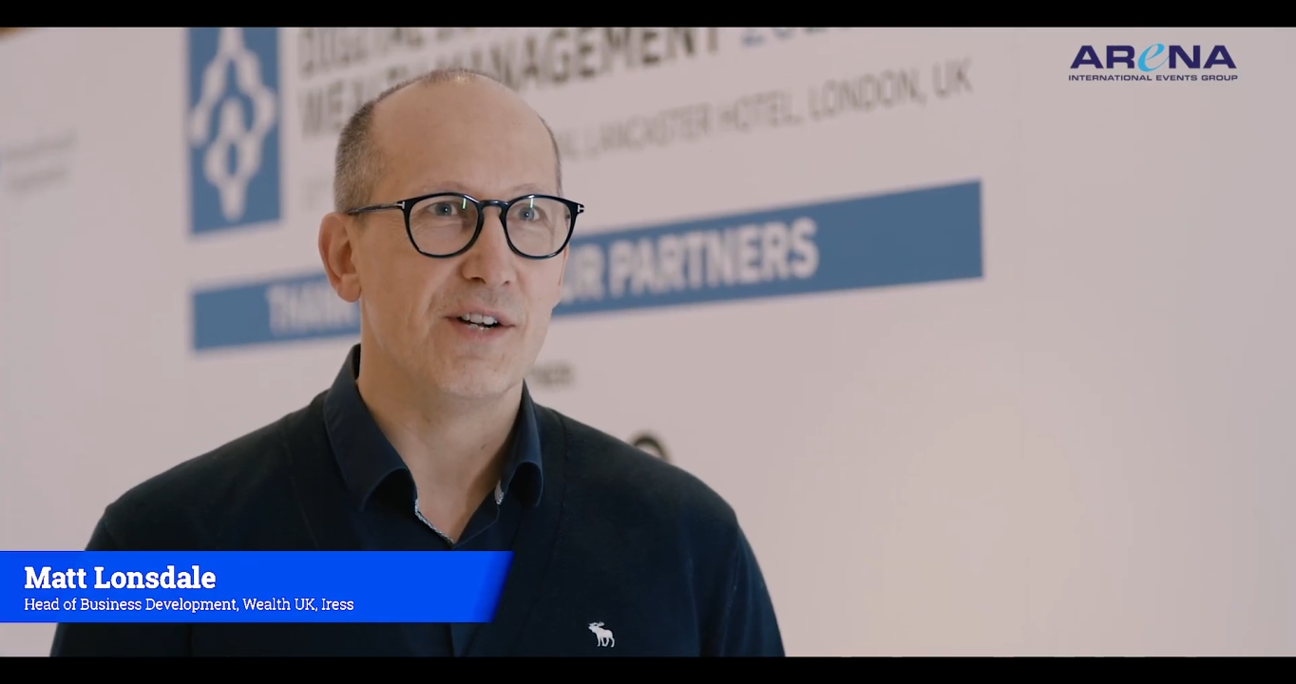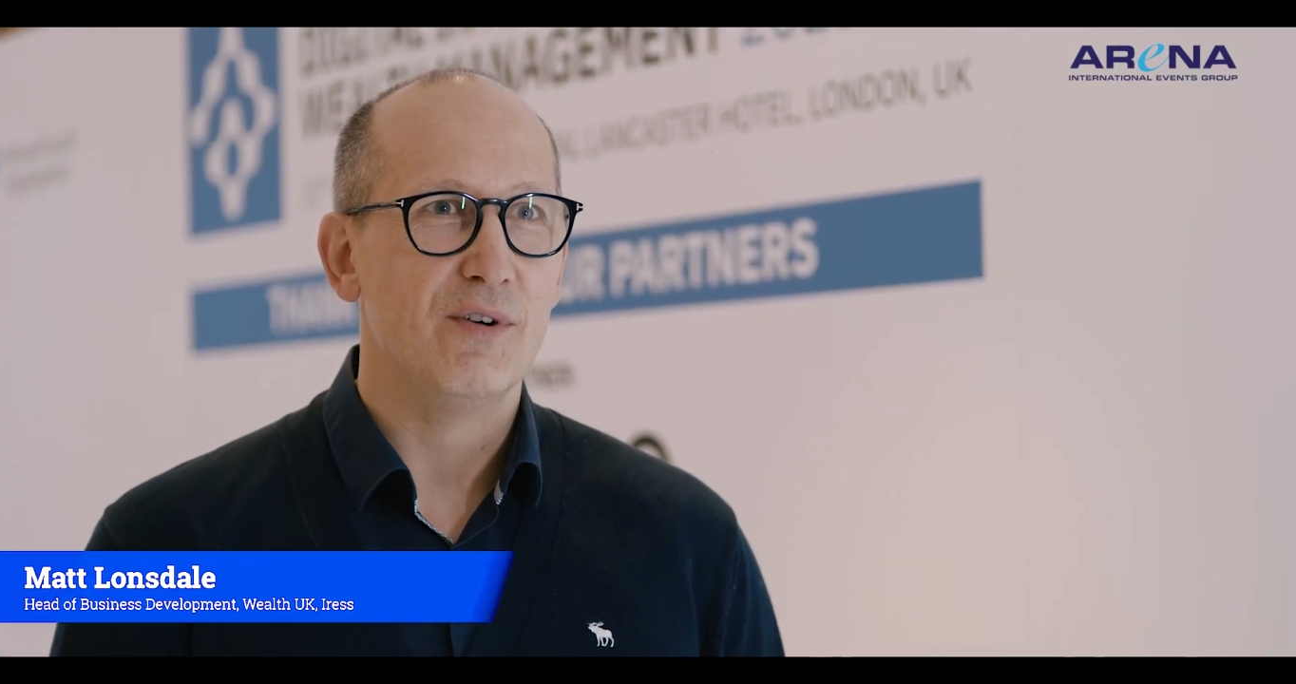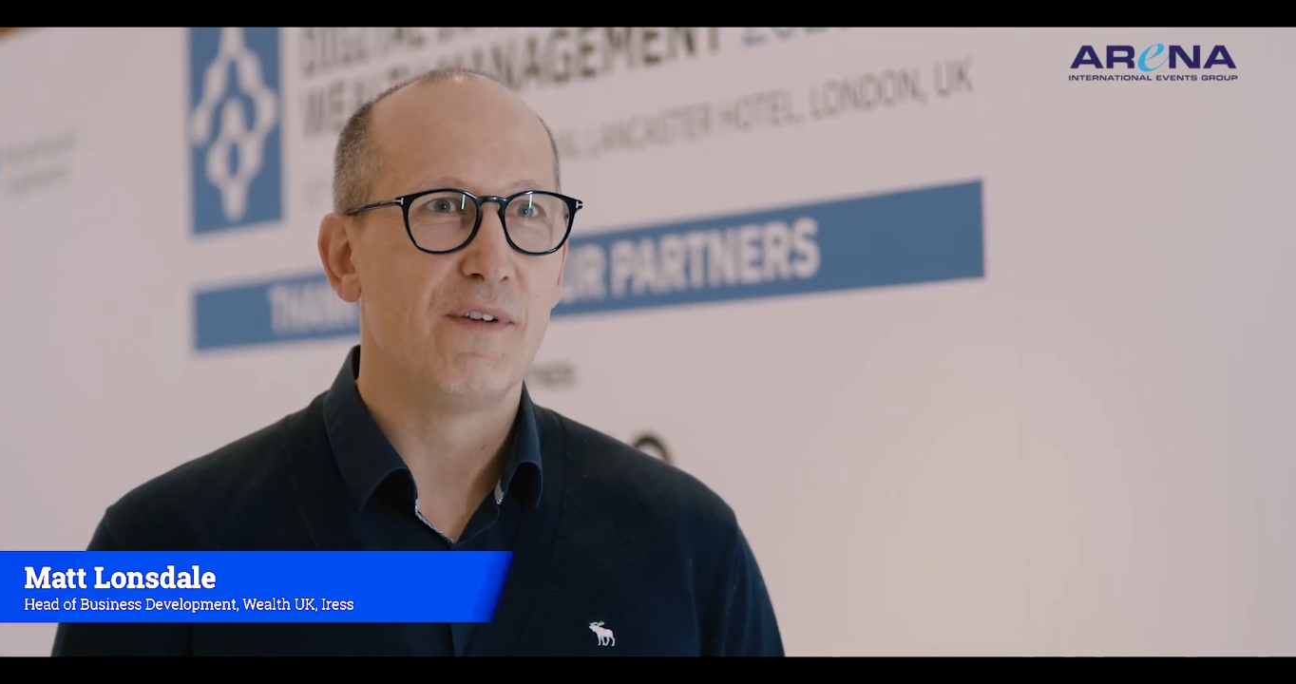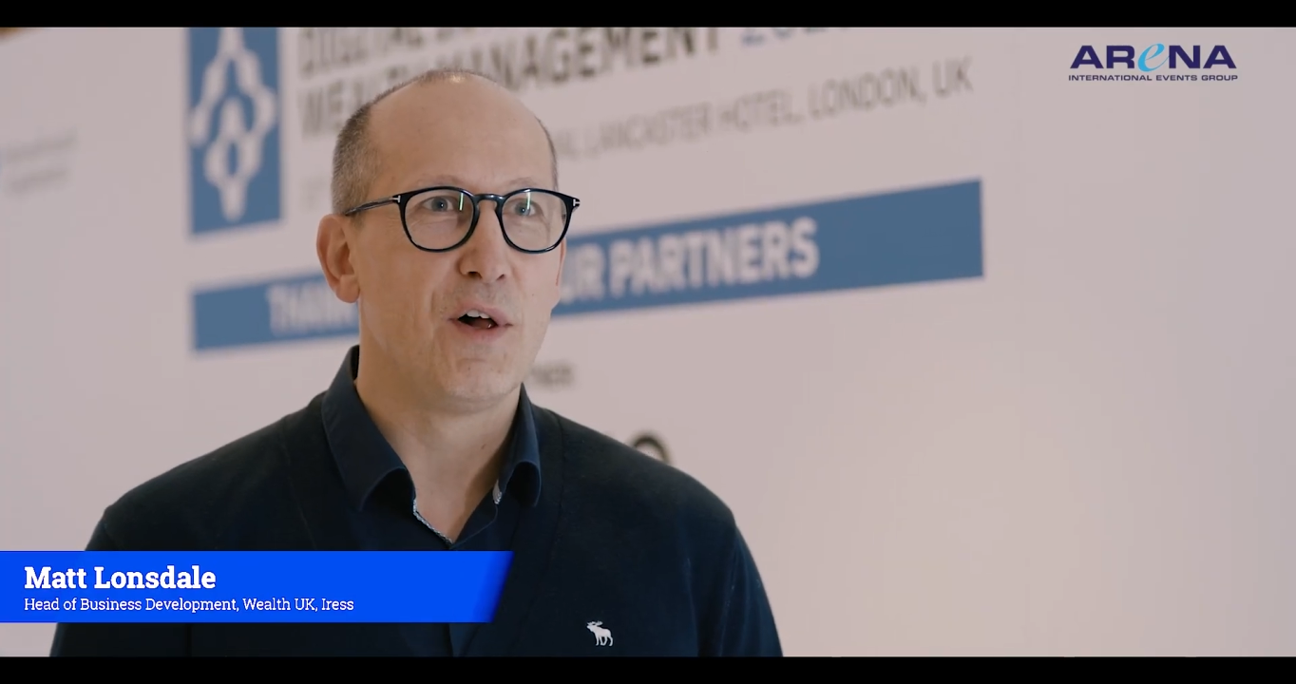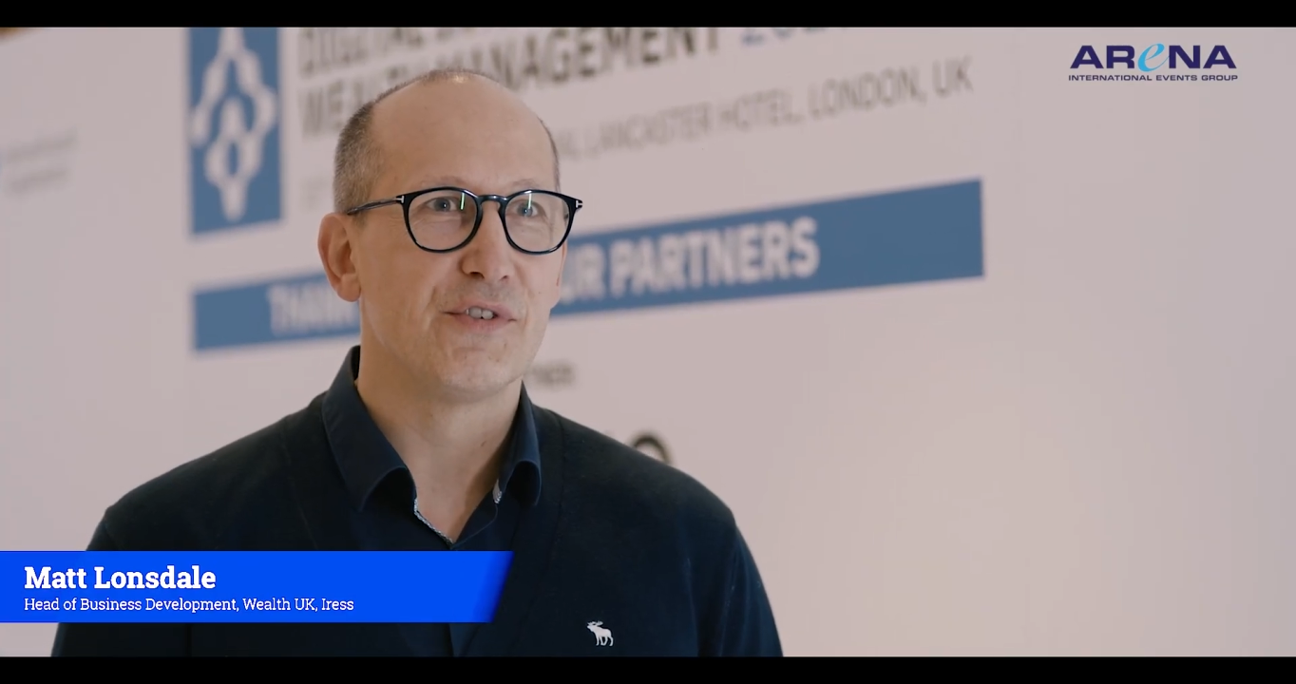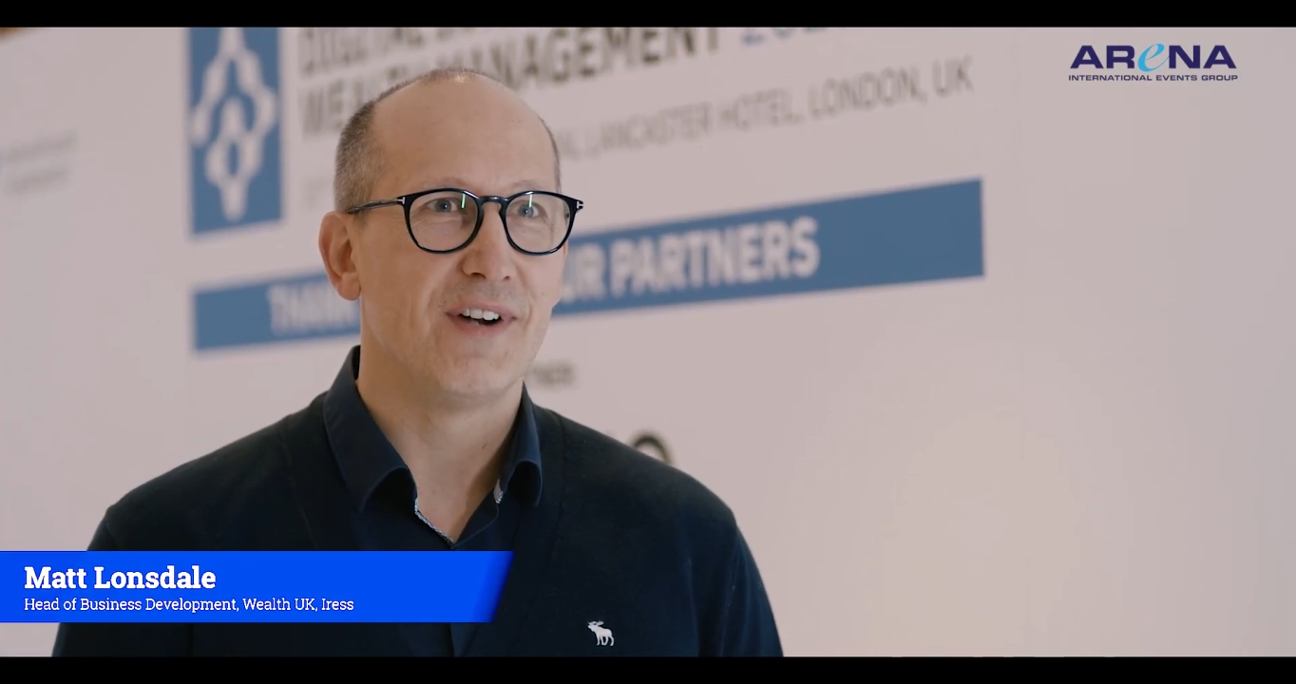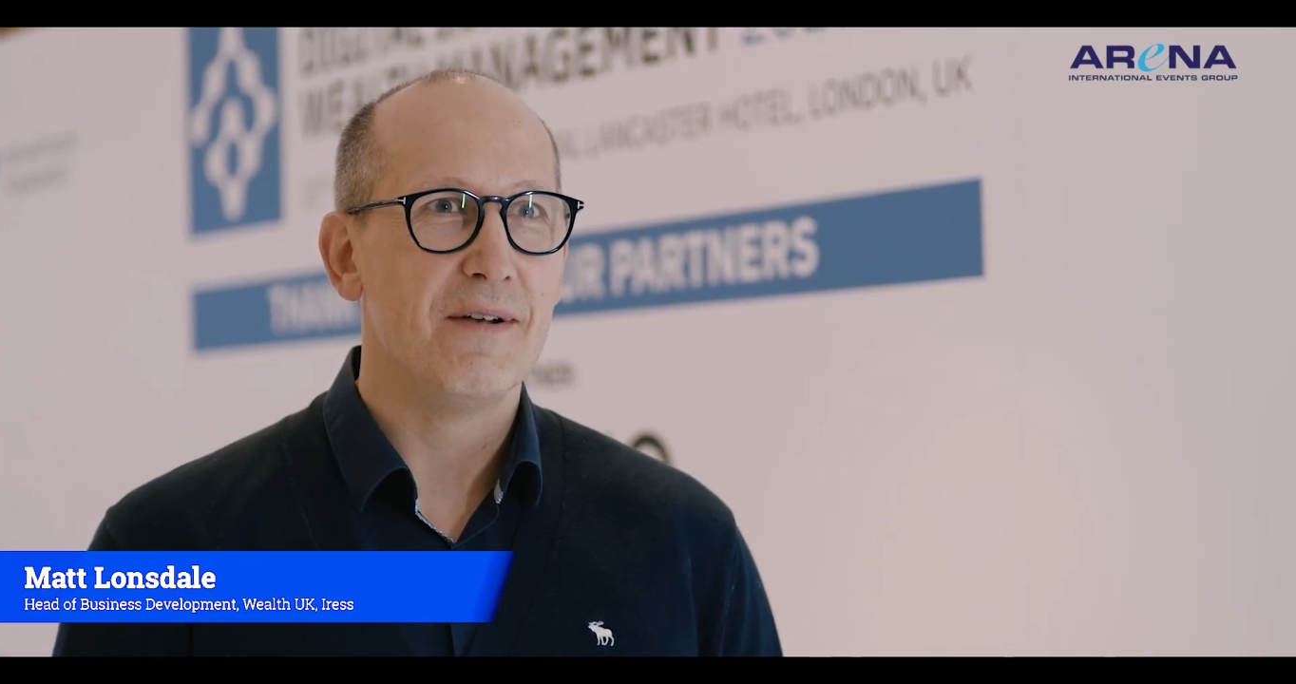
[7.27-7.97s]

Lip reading: is it revolves